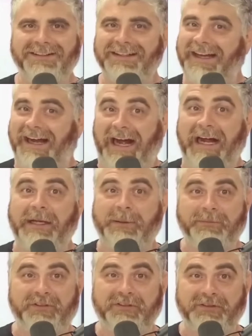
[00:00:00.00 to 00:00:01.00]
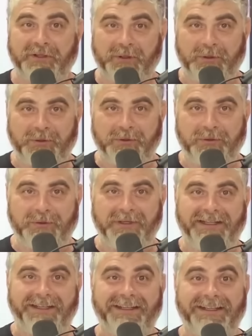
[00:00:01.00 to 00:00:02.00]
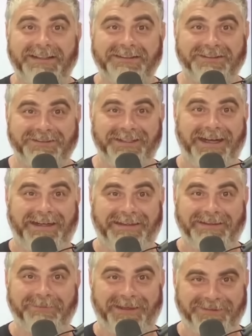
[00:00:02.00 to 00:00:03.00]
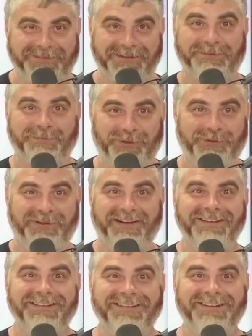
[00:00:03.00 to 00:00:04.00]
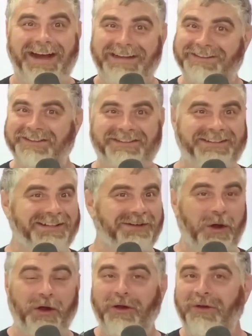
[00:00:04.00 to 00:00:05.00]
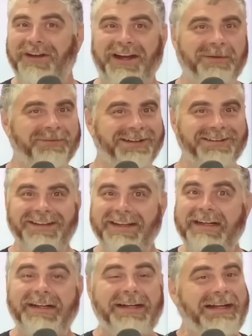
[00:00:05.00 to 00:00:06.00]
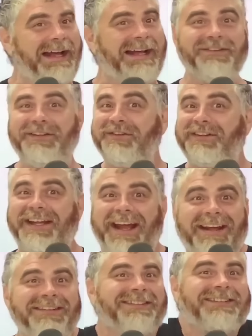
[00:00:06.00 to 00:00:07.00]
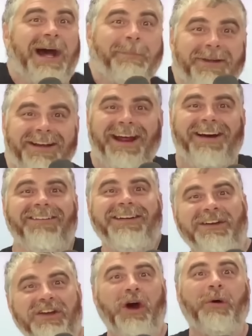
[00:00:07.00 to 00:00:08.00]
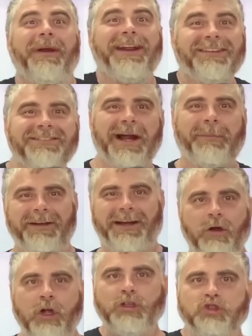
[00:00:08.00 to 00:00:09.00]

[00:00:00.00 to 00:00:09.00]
I am so excited about this bull run. I just see it all coming. Totally. And you can't stop it now. Nobody can stop it now.